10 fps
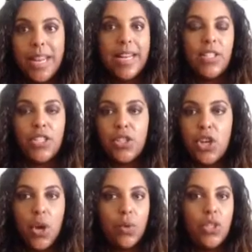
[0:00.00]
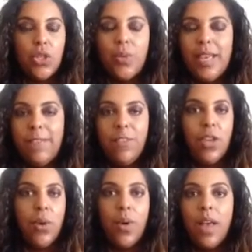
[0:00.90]
It is just known to give
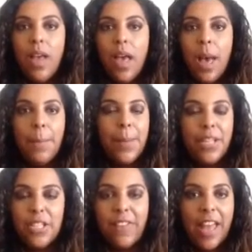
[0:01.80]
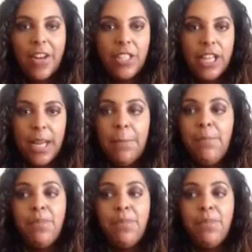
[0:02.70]
you a bunch of energy.